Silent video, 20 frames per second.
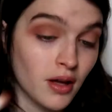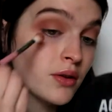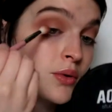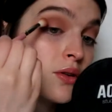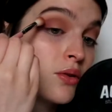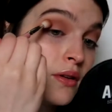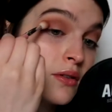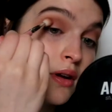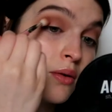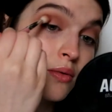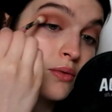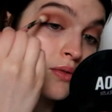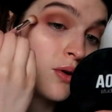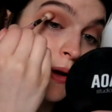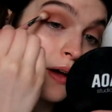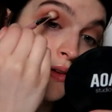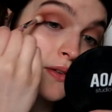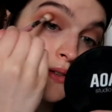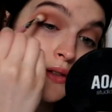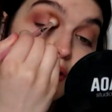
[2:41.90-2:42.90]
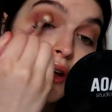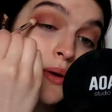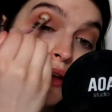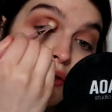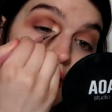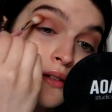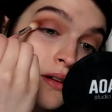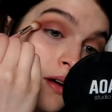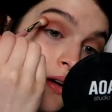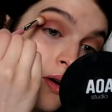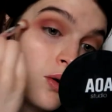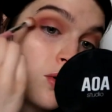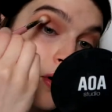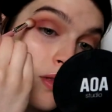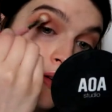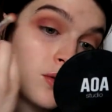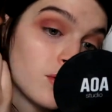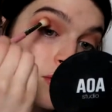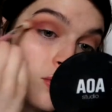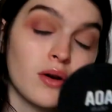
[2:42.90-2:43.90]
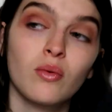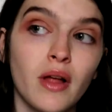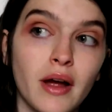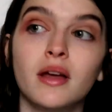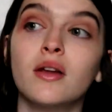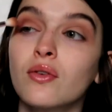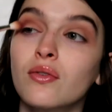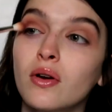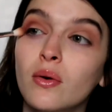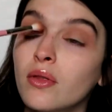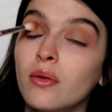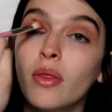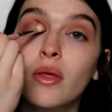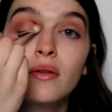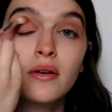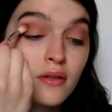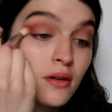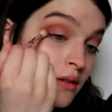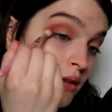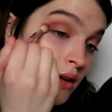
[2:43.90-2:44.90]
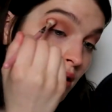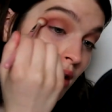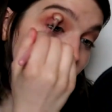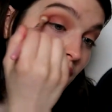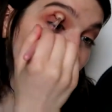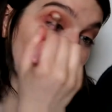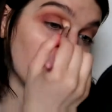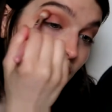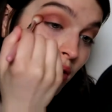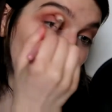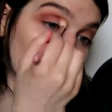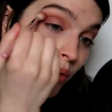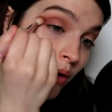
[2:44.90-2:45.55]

when I bring in my shades for the first time, I try and go super